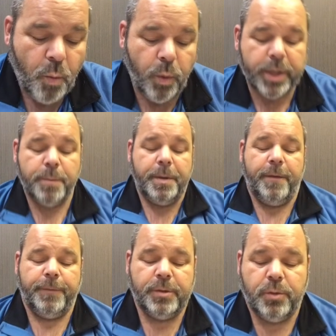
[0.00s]
When you
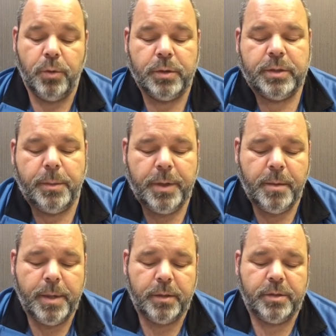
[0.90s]
pay for school, some of the
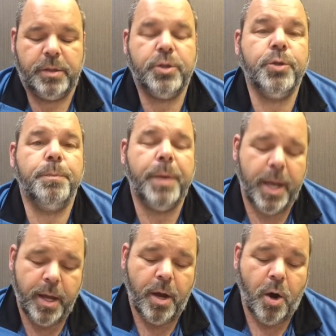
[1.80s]
amounts that you
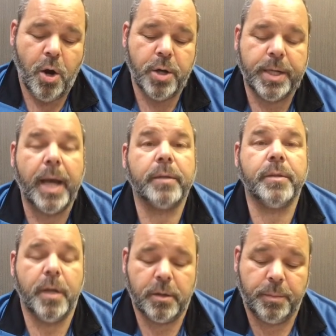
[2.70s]
pay are tax
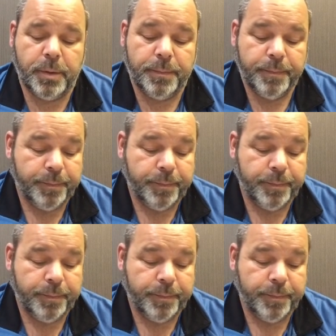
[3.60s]
deductible.